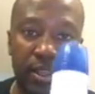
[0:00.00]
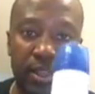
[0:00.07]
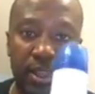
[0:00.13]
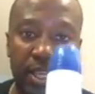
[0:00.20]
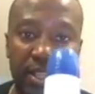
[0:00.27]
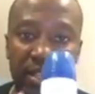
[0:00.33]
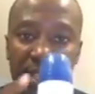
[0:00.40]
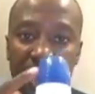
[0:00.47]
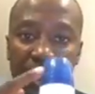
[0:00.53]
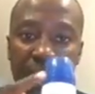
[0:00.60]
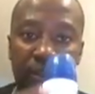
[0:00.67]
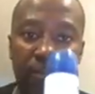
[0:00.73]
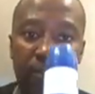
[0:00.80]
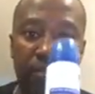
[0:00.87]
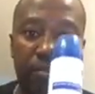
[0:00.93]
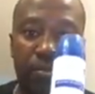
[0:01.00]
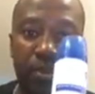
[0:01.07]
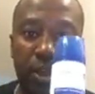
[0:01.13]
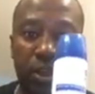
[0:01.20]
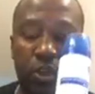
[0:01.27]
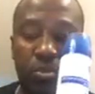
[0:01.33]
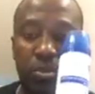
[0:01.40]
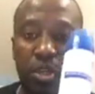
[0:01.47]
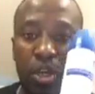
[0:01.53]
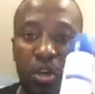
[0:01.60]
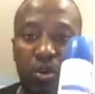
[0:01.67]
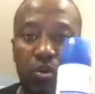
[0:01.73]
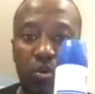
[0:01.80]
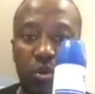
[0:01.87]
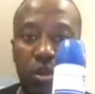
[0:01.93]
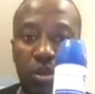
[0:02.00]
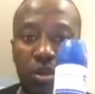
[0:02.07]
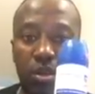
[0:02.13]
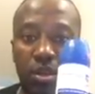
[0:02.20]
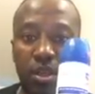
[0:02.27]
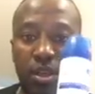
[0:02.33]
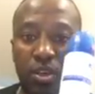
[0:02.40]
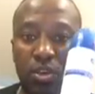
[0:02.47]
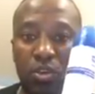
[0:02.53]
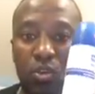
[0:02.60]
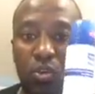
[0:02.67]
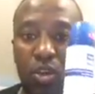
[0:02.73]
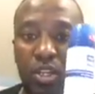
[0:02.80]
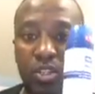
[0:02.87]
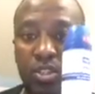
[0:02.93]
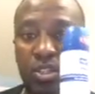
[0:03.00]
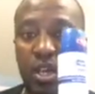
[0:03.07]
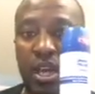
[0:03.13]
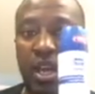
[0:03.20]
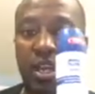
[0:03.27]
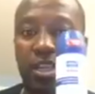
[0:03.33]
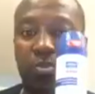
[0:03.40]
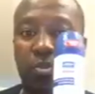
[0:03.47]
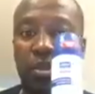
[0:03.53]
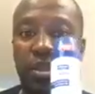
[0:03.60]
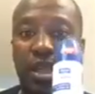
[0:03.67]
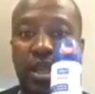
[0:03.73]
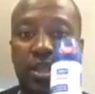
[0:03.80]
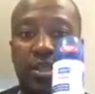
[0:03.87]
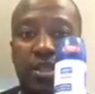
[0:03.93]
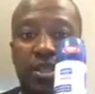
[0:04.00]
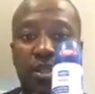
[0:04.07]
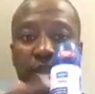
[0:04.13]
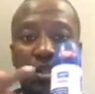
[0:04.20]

this now becomes whole. All inside is protected.